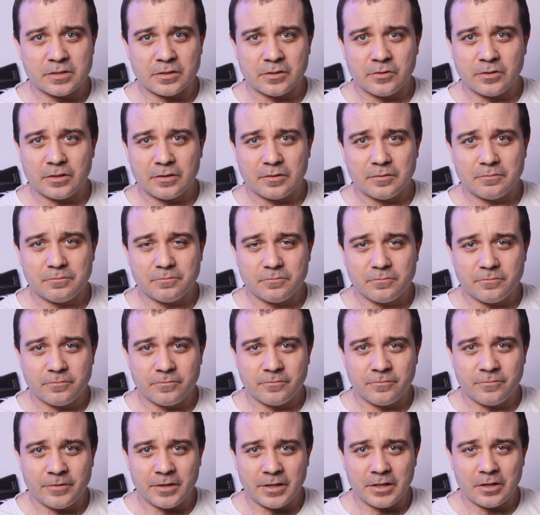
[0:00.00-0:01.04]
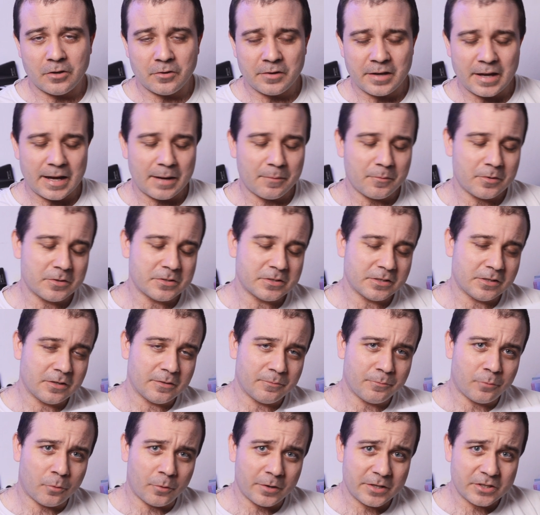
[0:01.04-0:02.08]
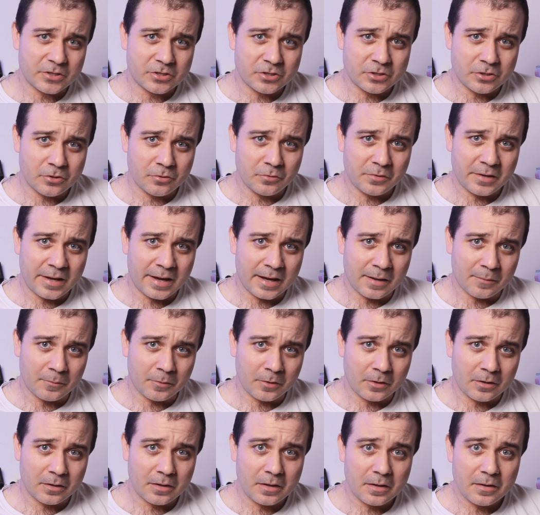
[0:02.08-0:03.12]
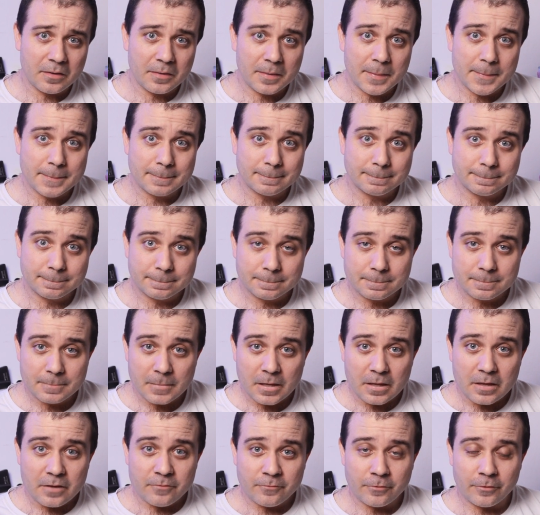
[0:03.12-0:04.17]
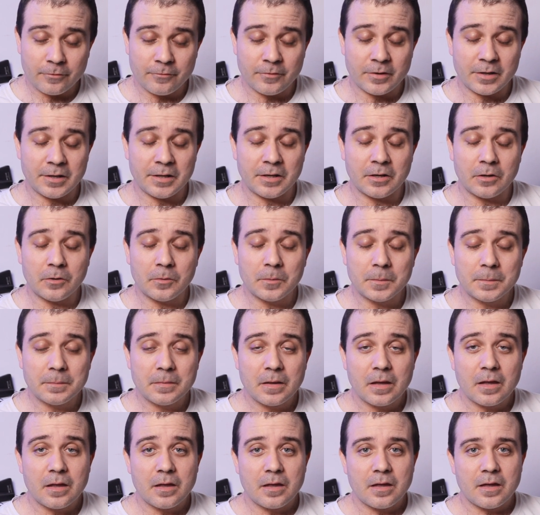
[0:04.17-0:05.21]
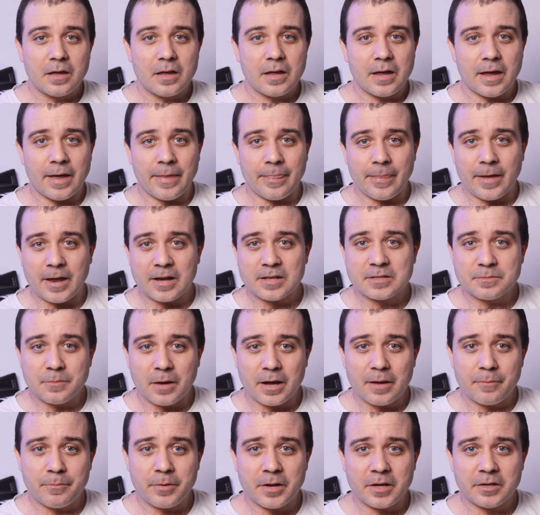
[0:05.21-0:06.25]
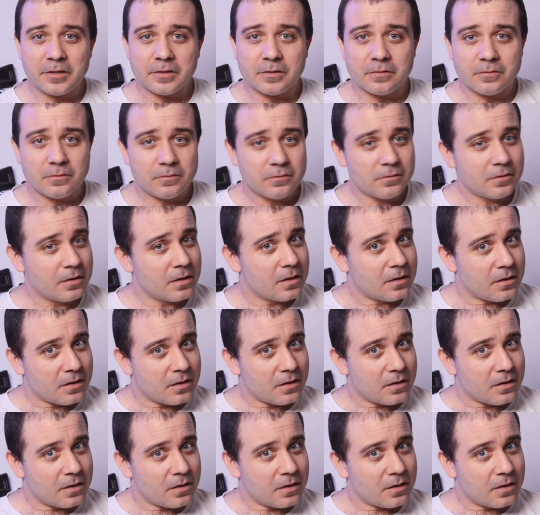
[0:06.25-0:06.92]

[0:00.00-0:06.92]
It's a good video camera. It's a good point and shoot camera for video, and that is my opinion.